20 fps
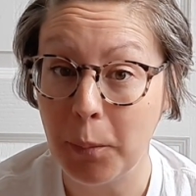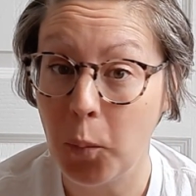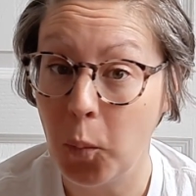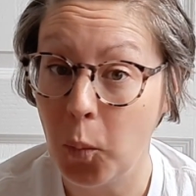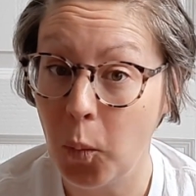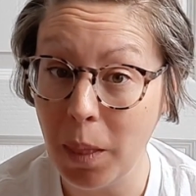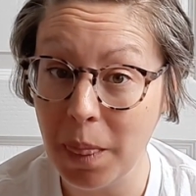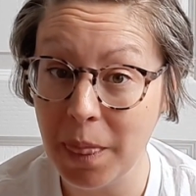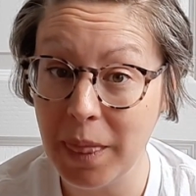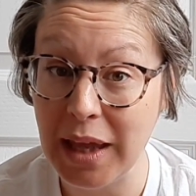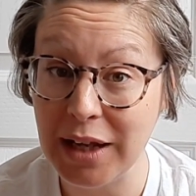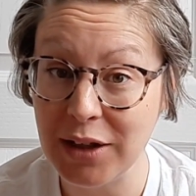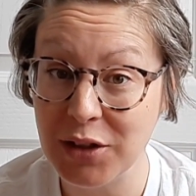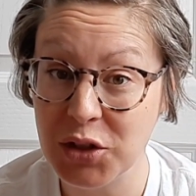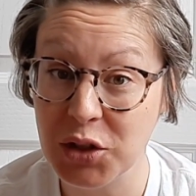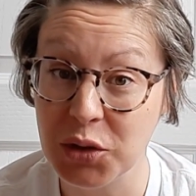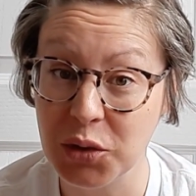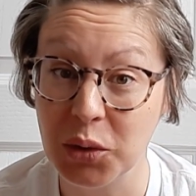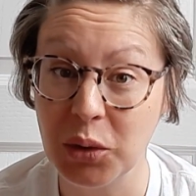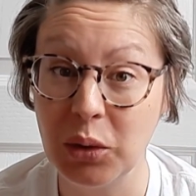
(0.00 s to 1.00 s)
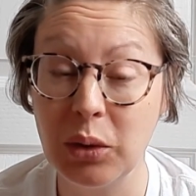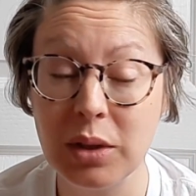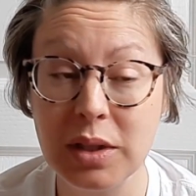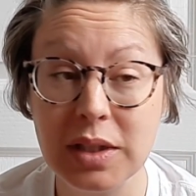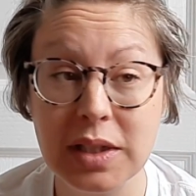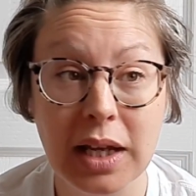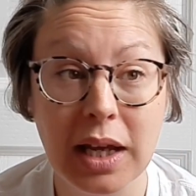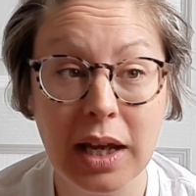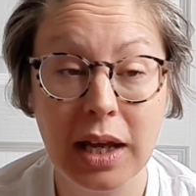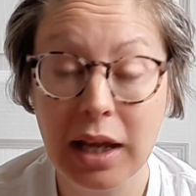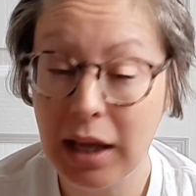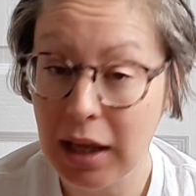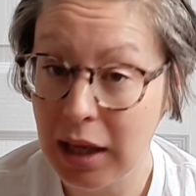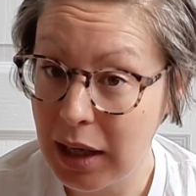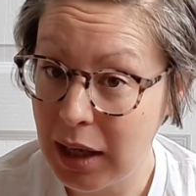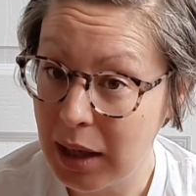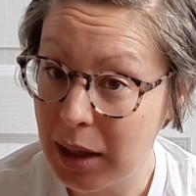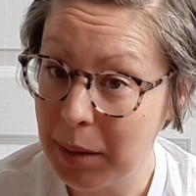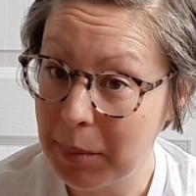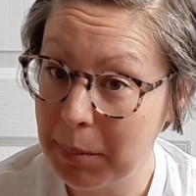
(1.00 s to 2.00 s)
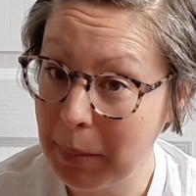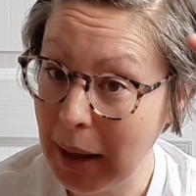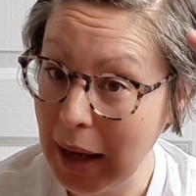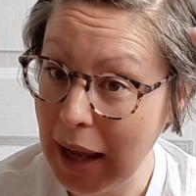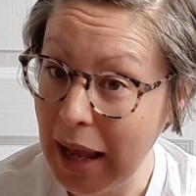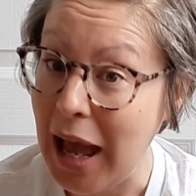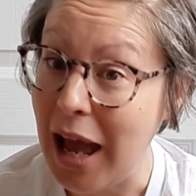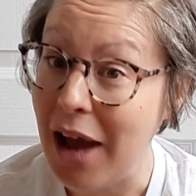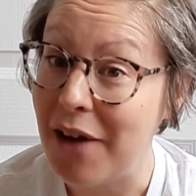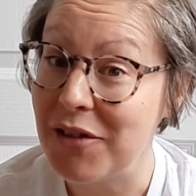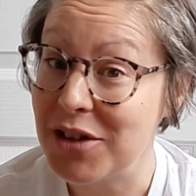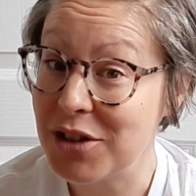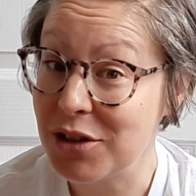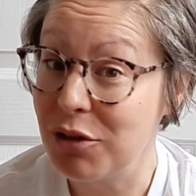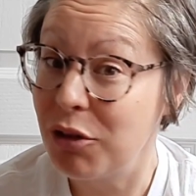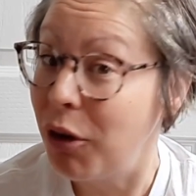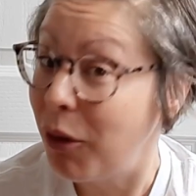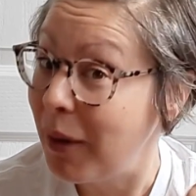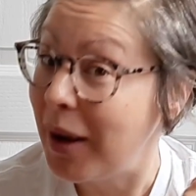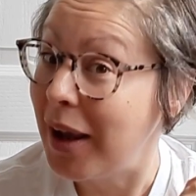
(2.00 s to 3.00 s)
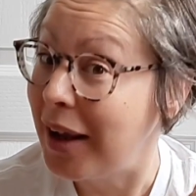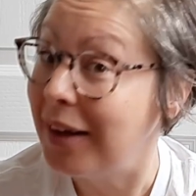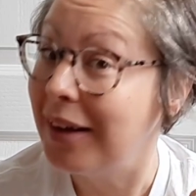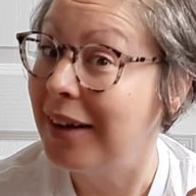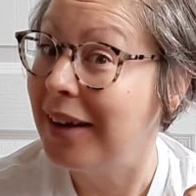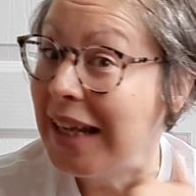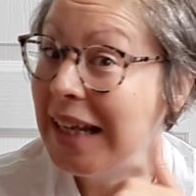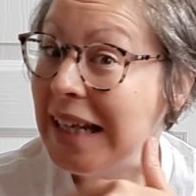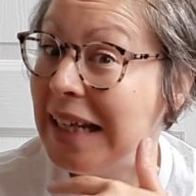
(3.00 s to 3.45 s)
One thing to note, my hair is growing